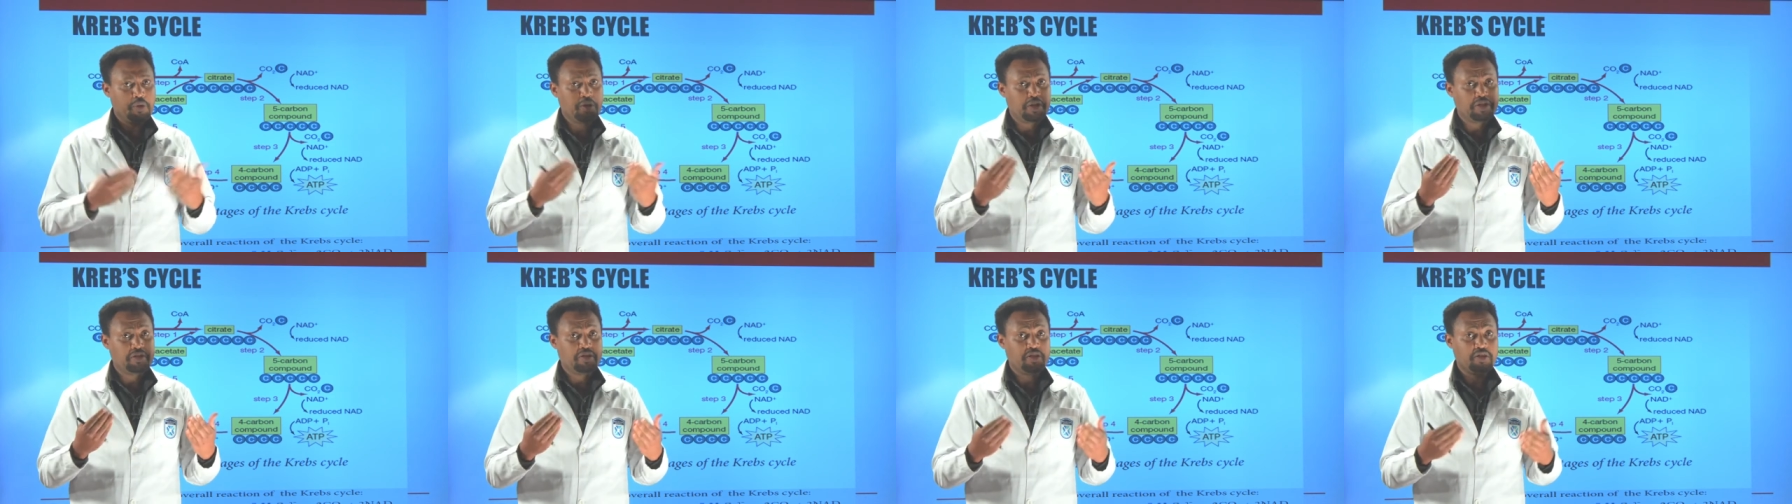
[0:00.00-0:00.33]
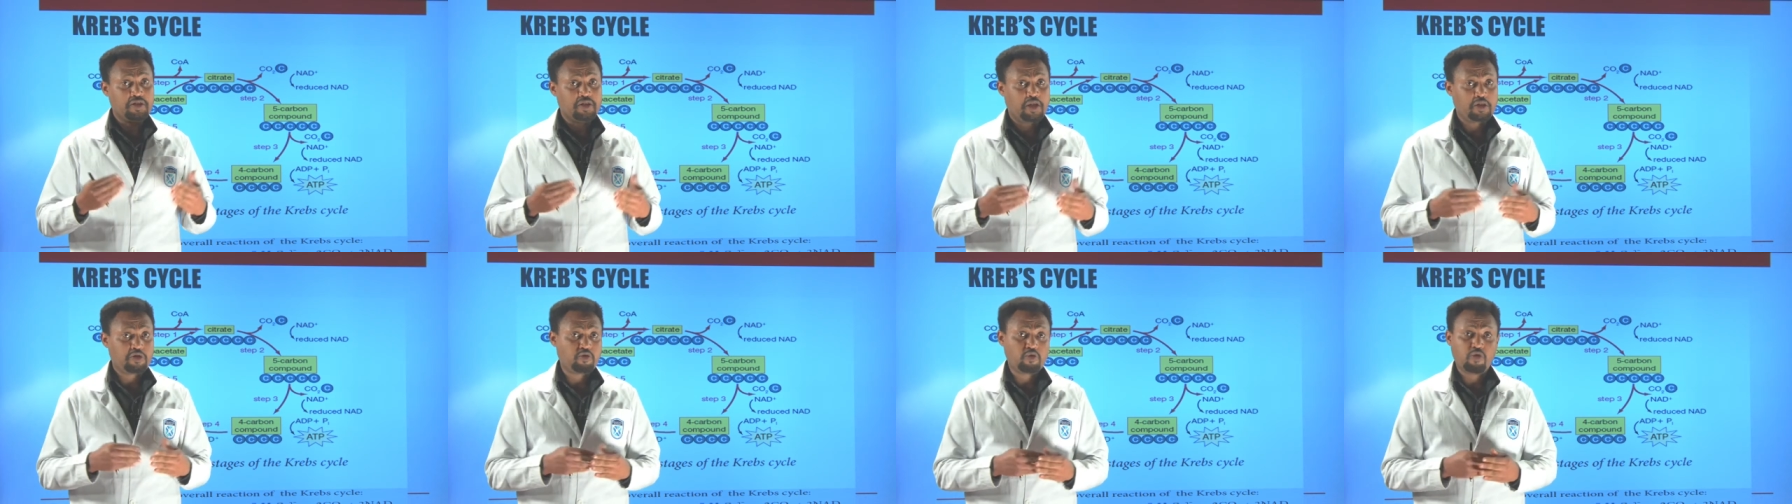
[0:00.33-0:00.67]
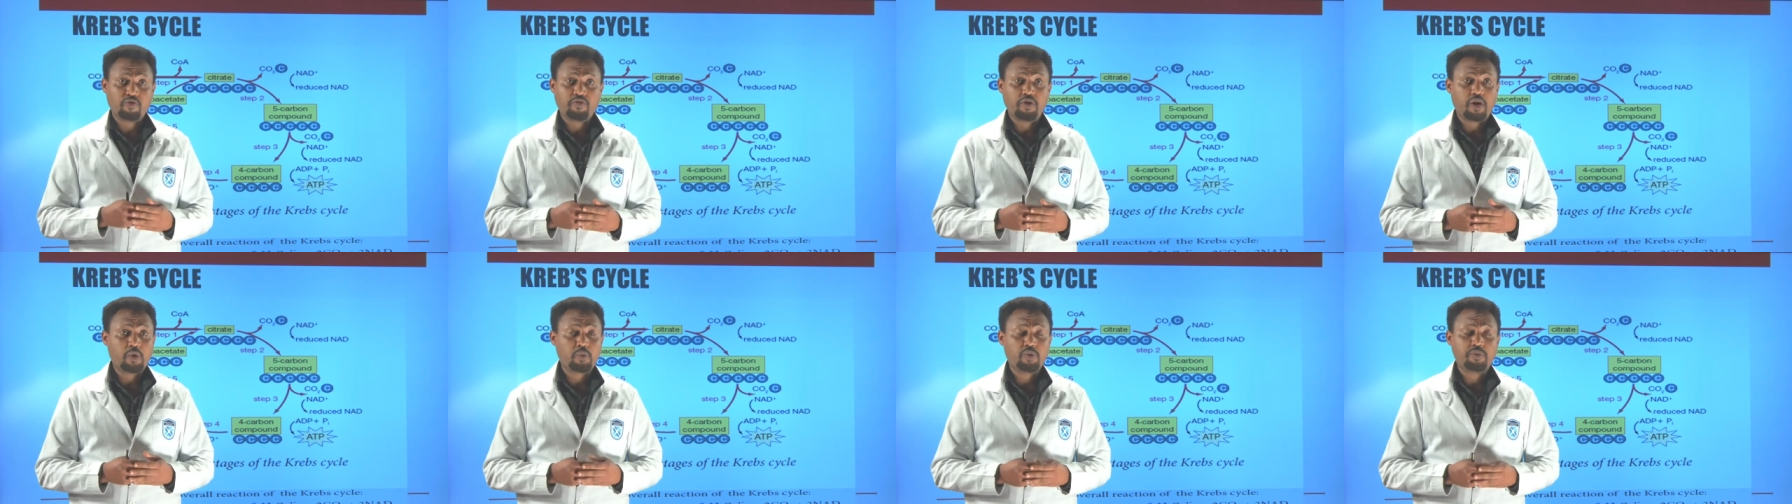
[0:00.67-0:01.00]
can see that so
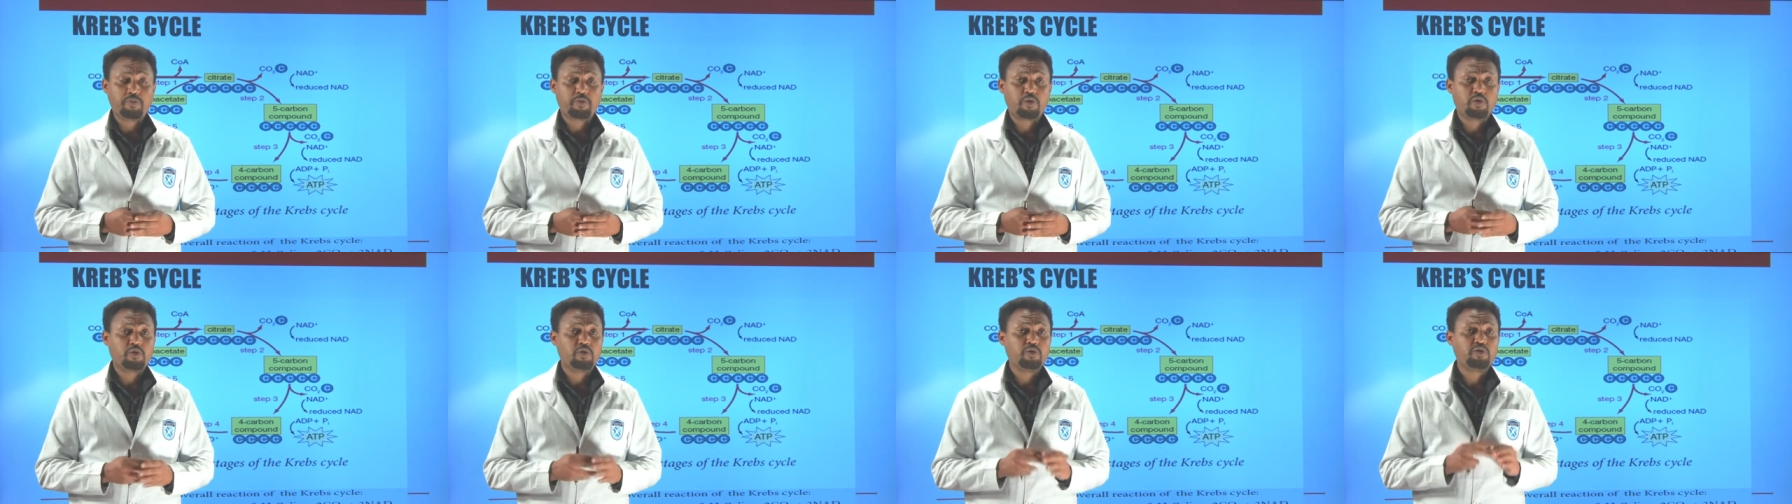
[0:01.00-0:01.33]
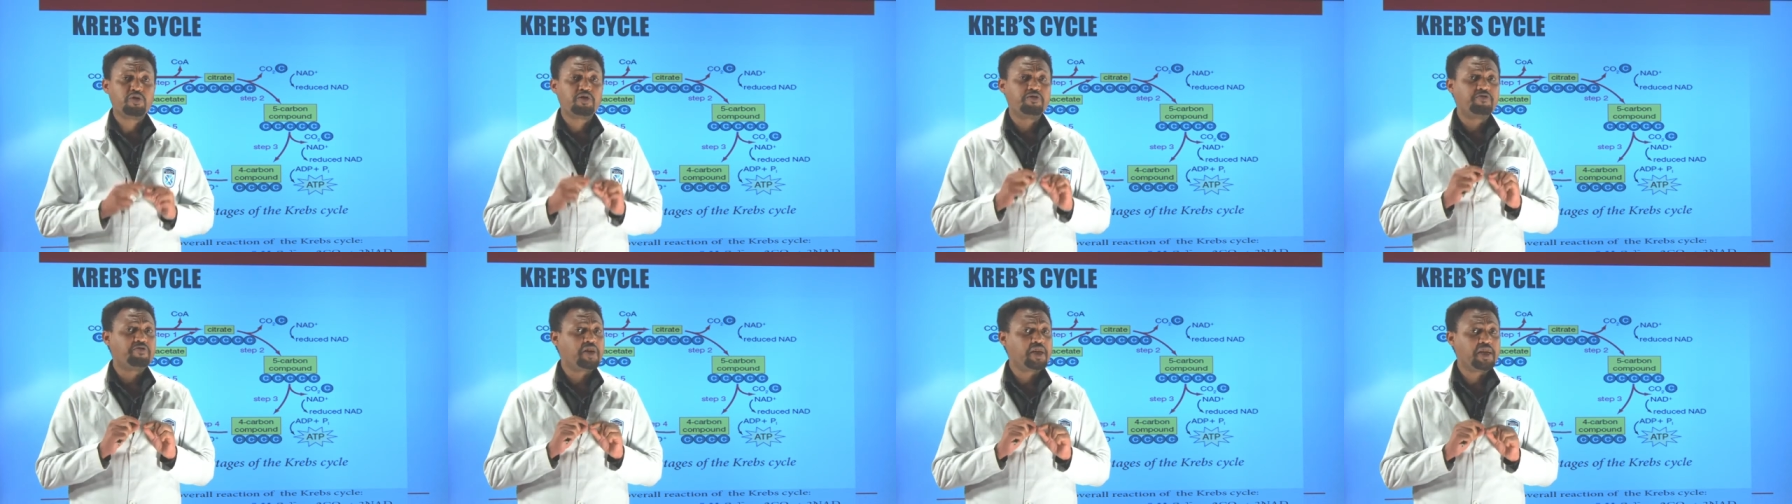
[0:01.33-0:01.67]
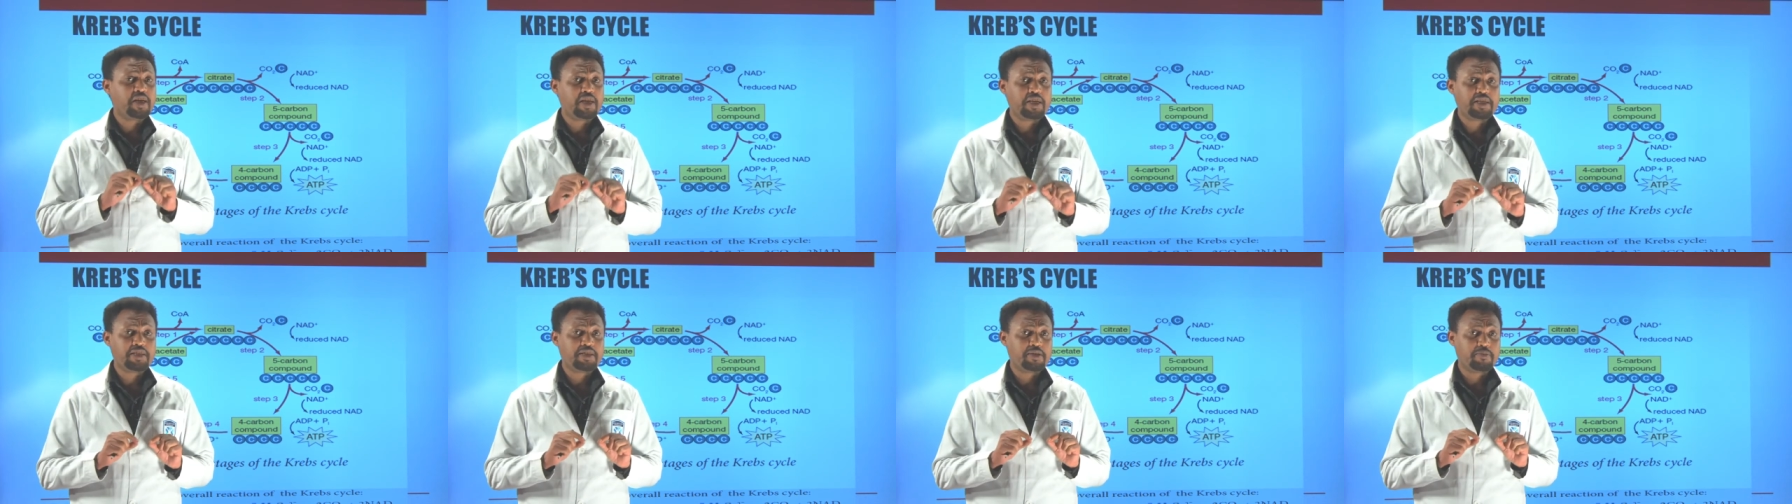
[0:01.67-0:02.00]
far we produced very
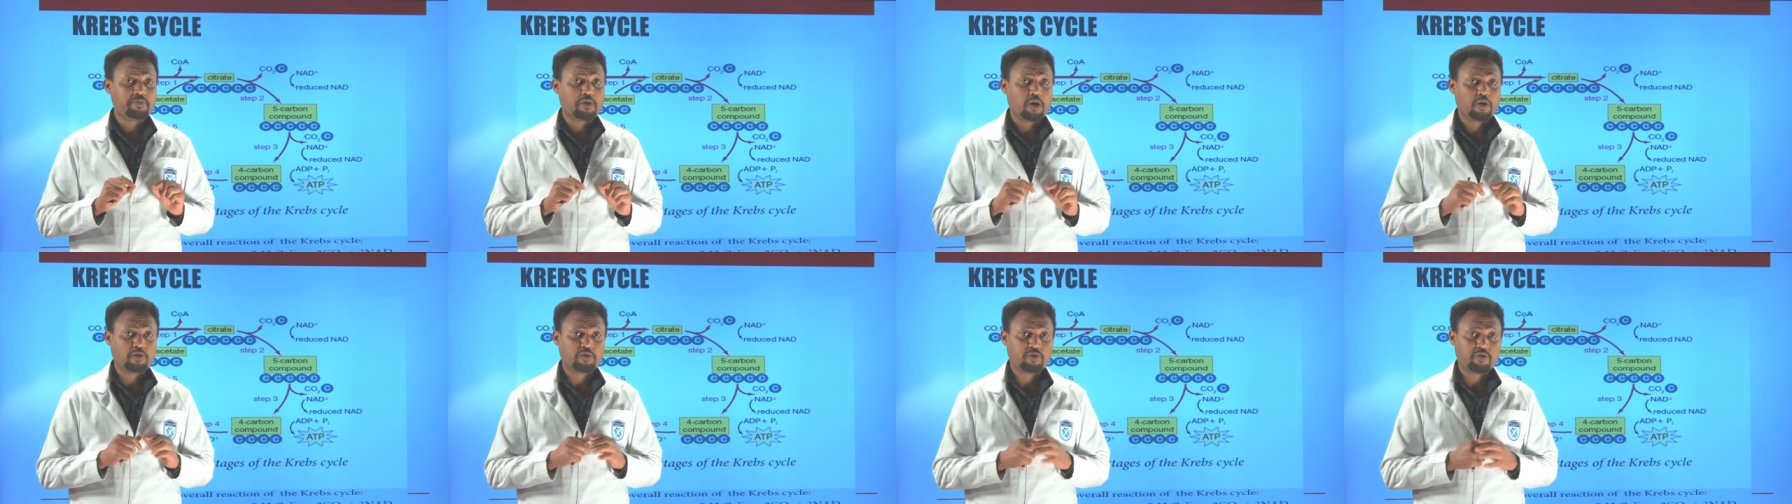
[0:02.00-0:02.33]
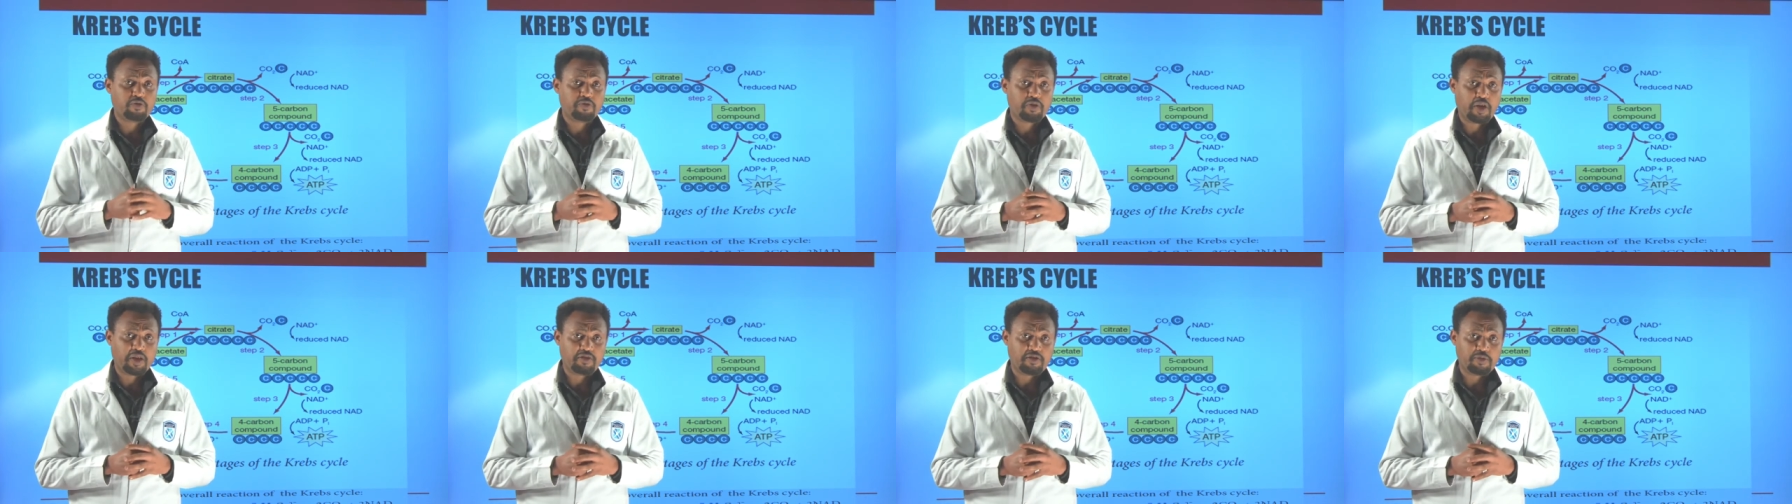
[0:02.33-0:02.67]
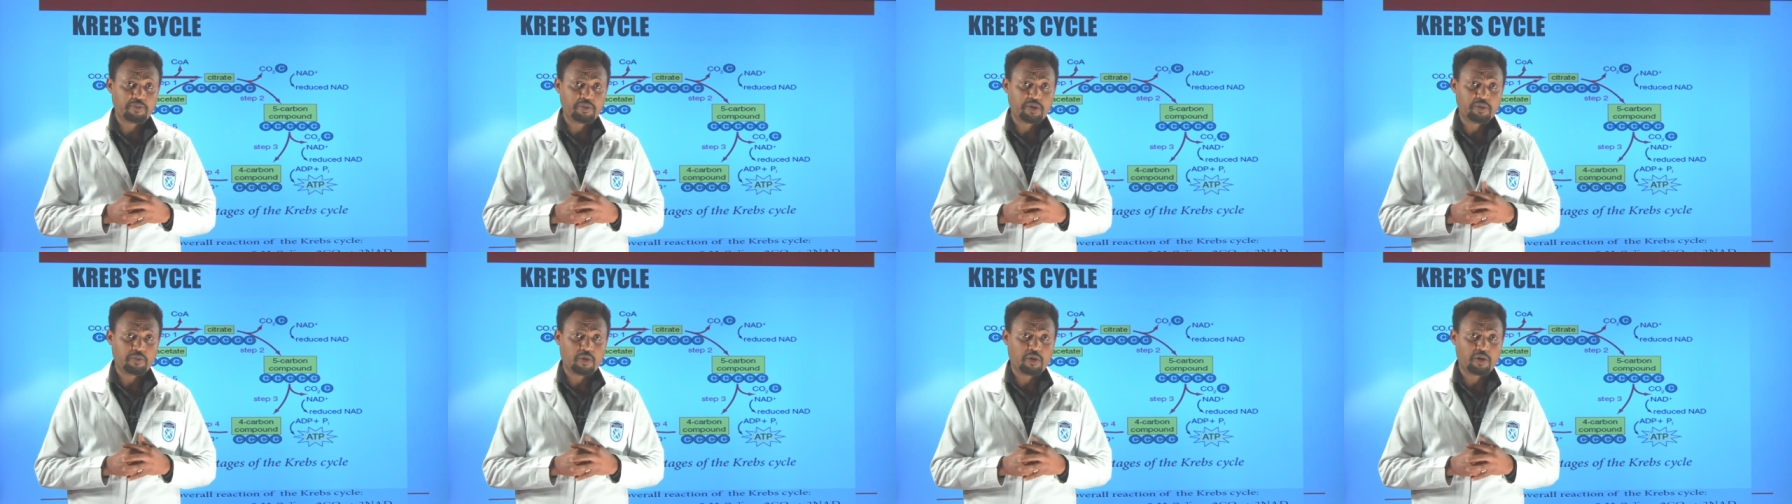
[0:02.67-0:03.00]
less amount of
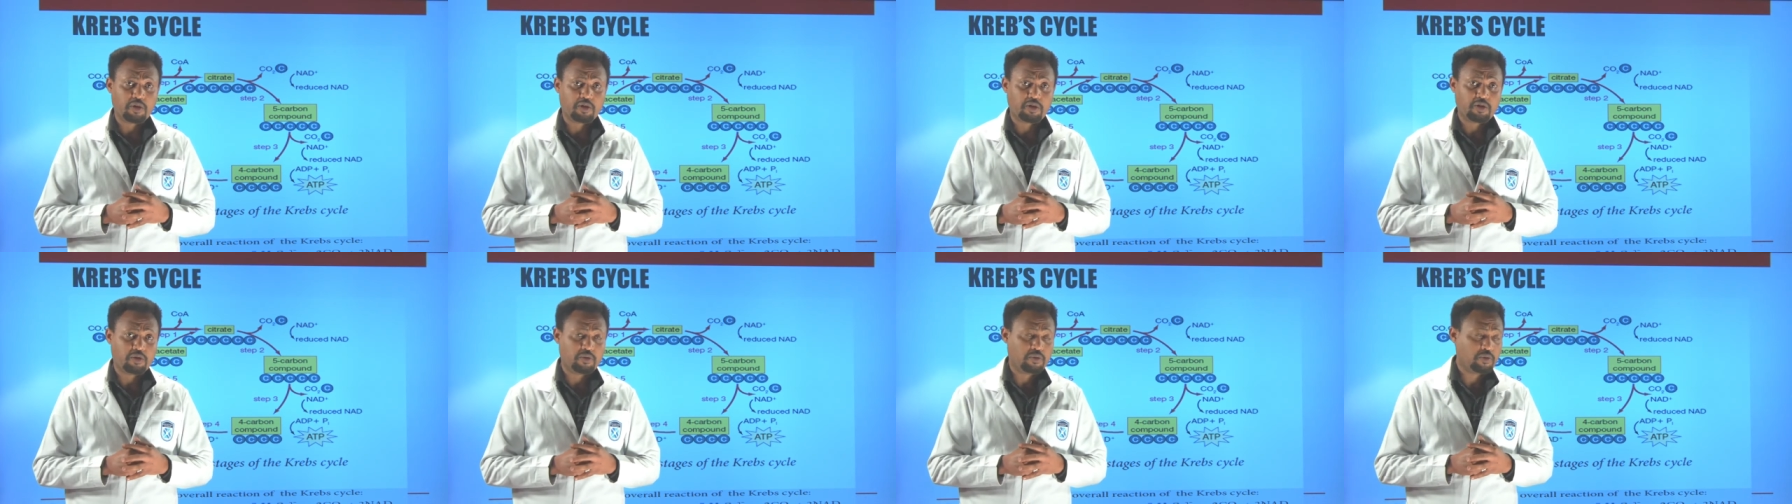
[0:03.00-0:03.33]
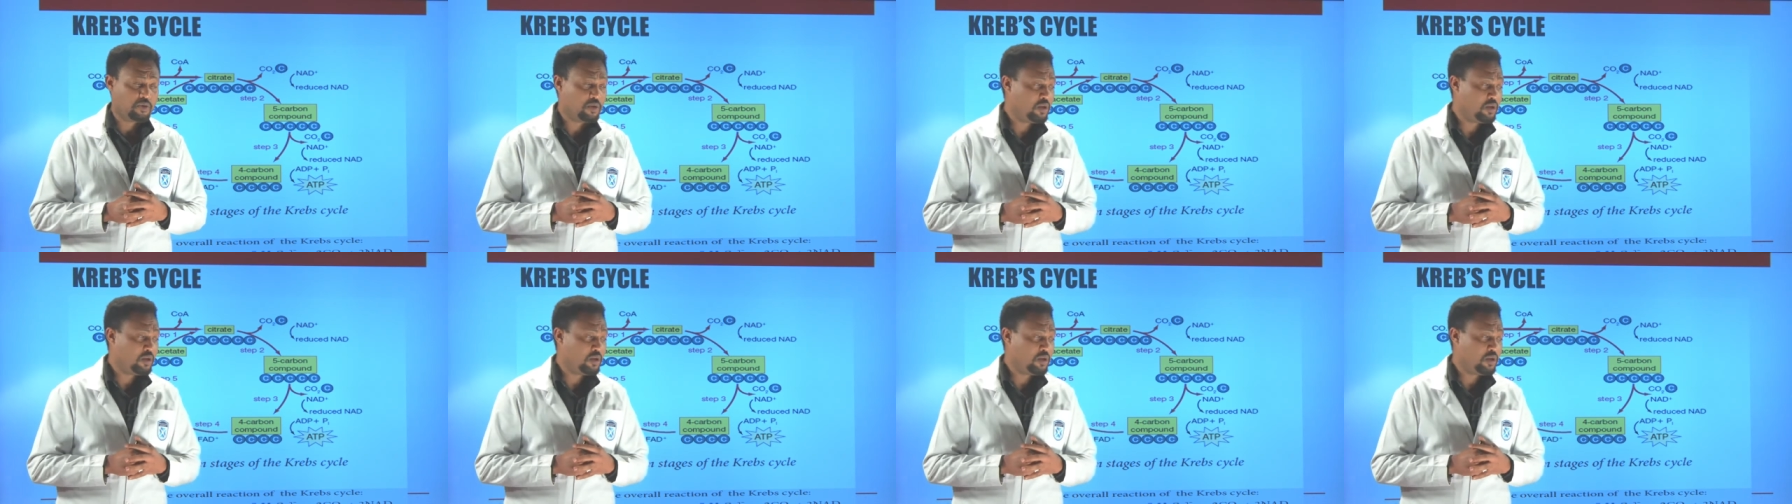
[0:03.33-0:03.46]
ATP molecule.